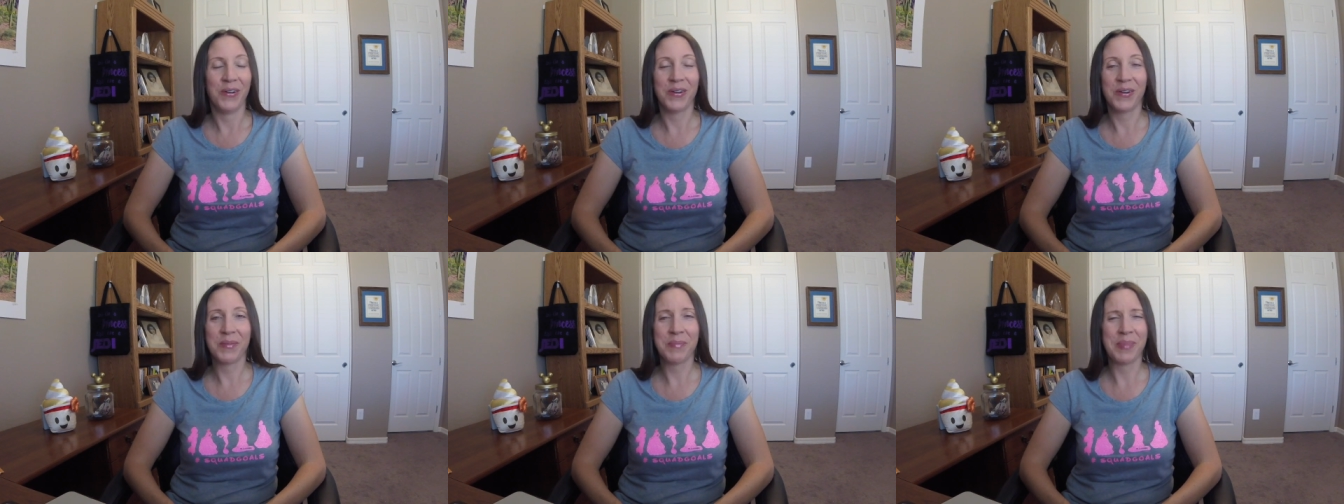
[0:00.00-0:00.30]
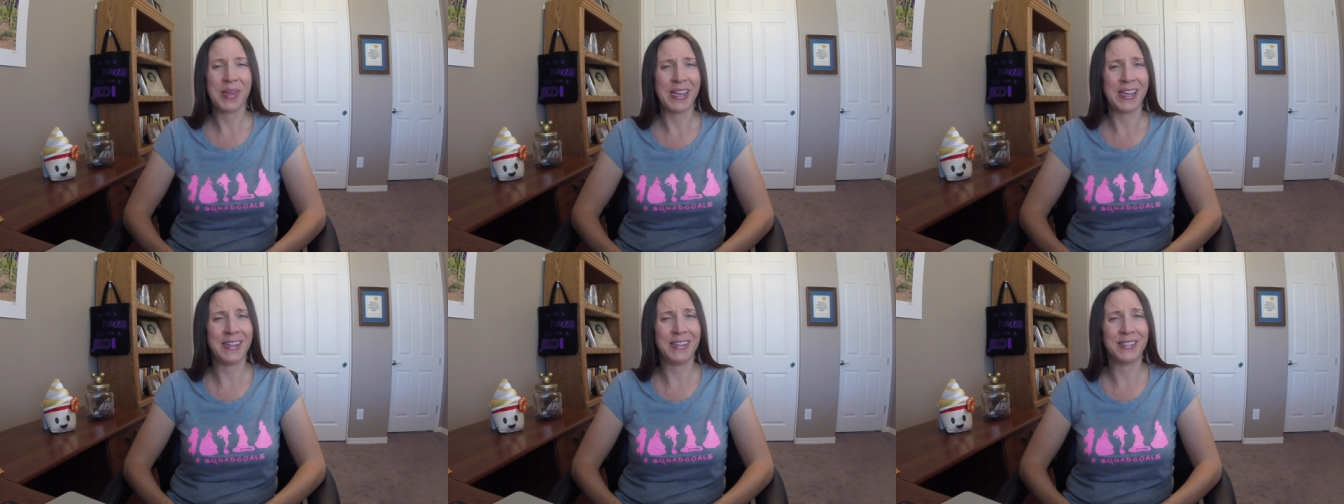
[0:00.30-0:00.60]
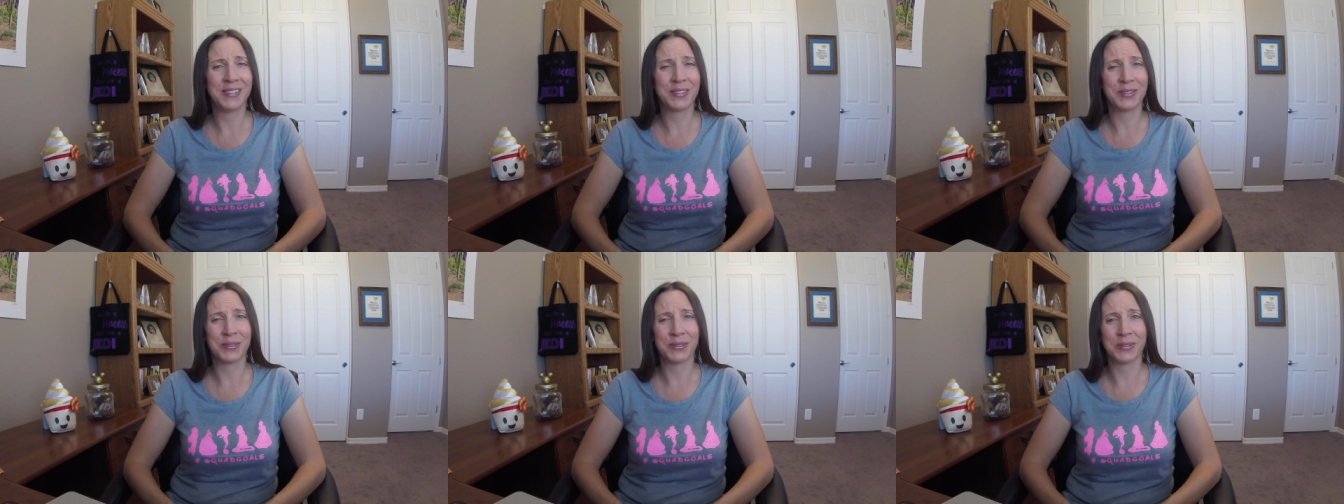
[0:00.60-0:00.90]
or
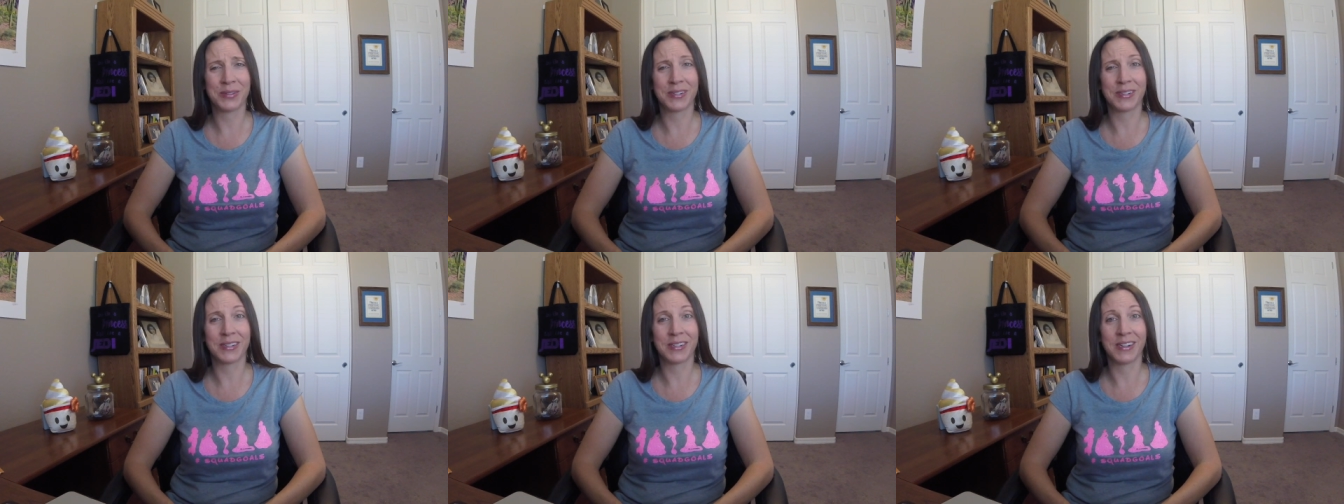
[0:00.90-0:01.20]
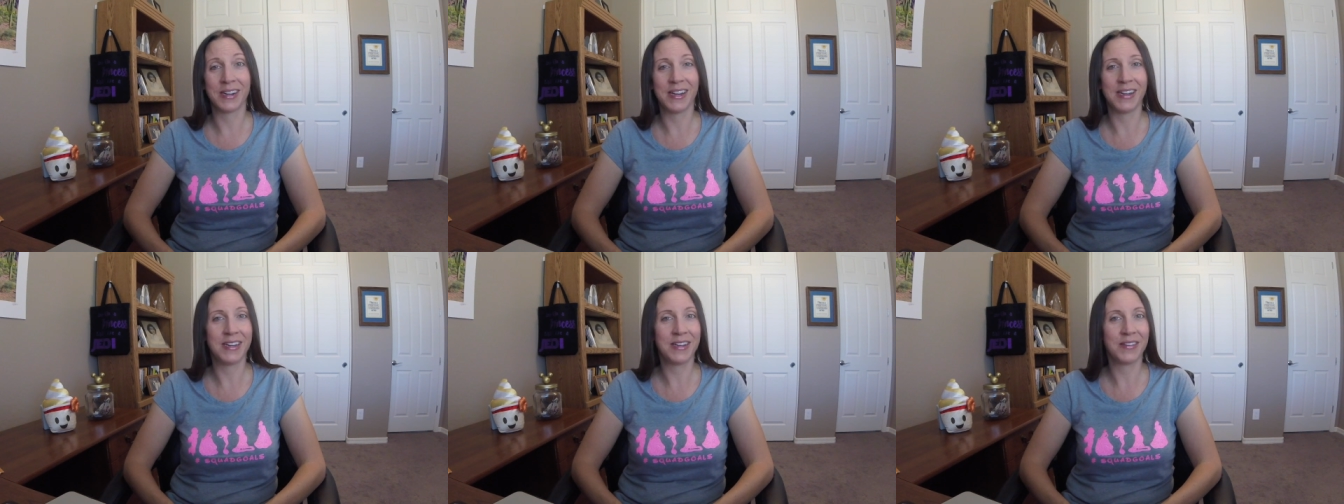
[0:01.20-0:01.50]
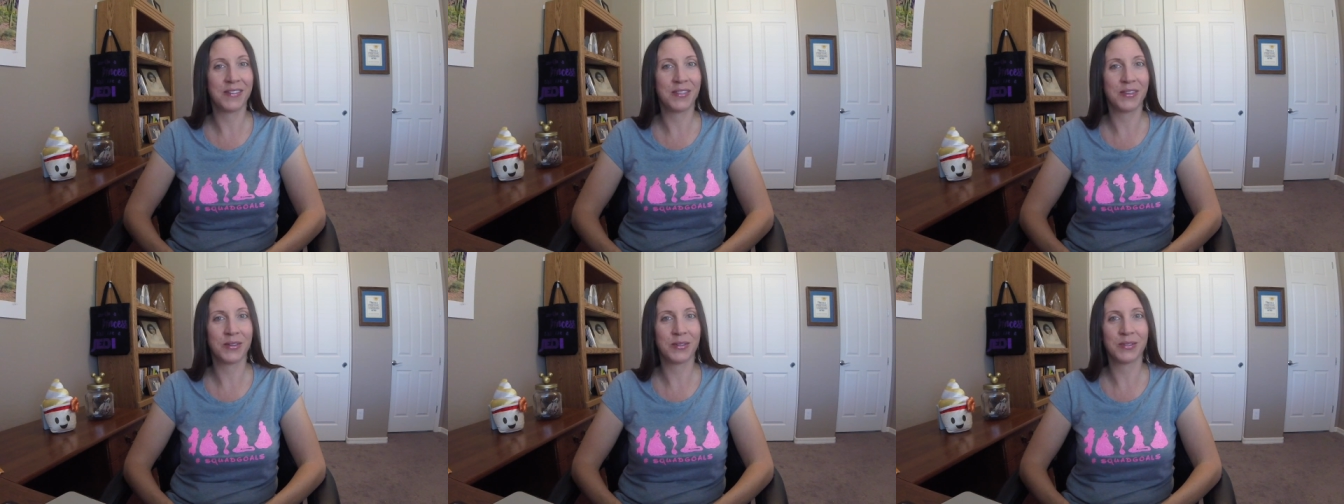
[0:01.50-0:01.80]
paint or any
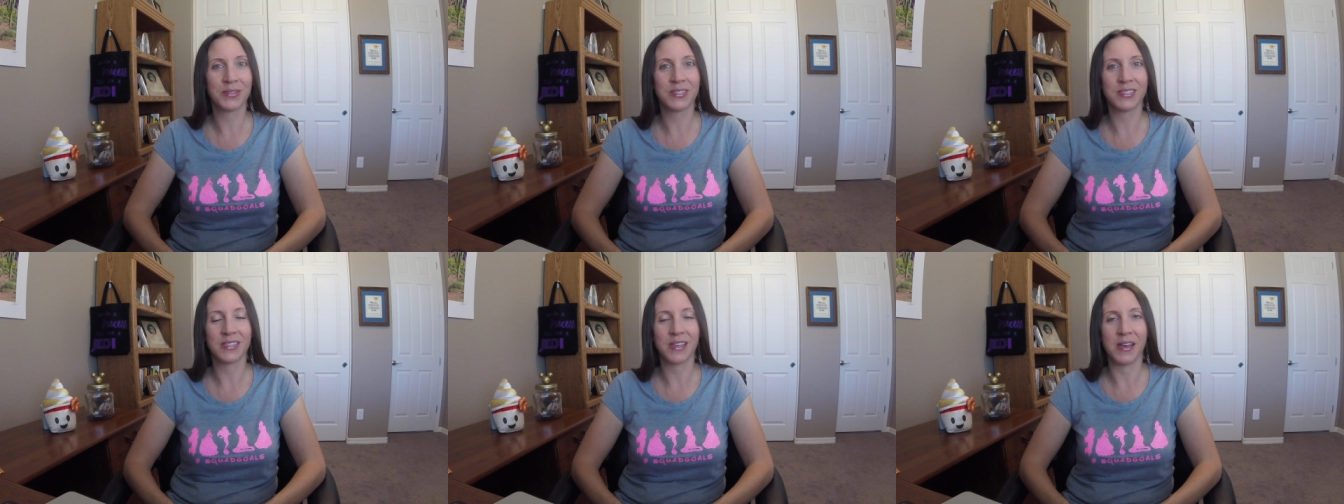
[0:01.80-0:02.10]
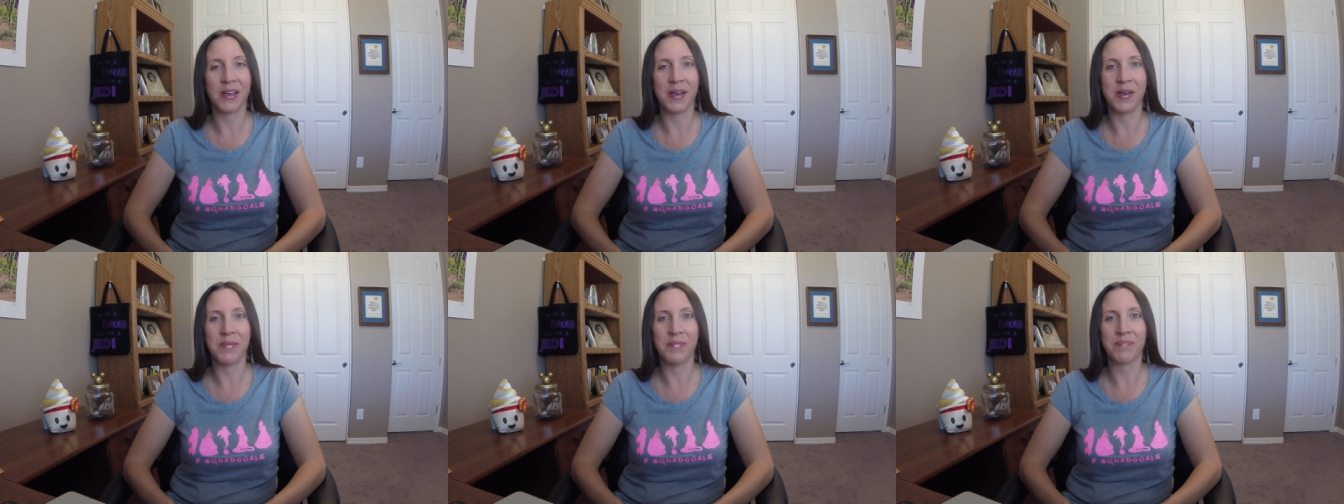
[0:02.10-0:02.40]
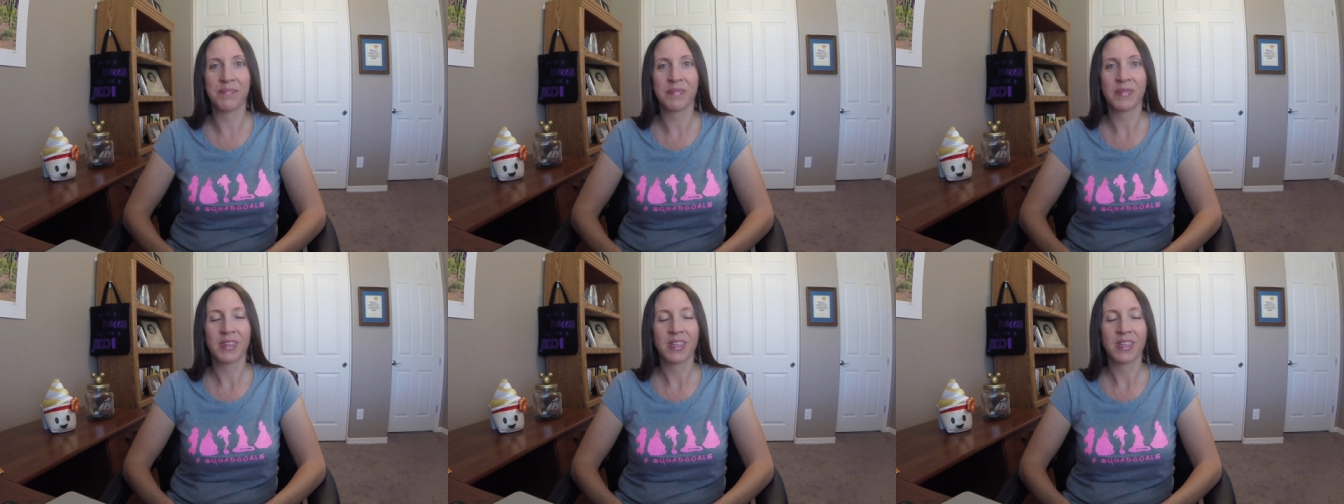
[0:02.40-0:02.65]
of those um,